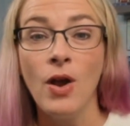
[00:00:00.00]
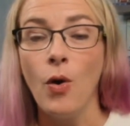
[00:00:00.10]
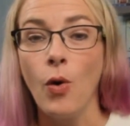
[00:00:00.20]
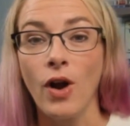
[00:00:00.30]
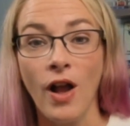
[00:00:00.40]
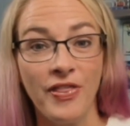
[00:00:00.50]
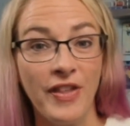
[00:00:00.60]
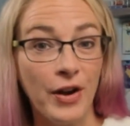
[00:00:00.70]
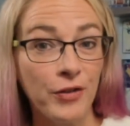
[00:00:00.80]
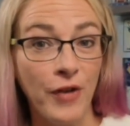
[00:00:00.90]
or on
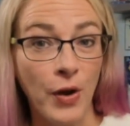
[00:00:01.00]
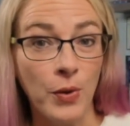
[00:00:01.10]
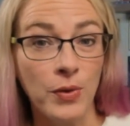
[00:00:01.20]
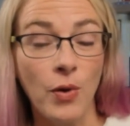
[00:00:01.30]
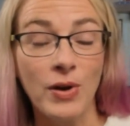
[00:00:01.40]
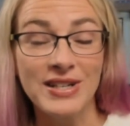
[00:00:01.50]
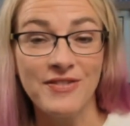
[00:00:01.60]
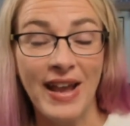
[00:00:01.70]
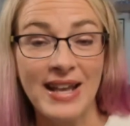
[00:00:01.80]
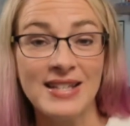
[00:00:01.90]
their phone or
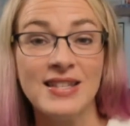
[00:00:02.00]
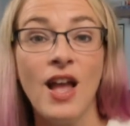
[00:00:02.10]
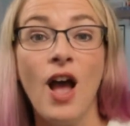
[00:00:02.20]
device,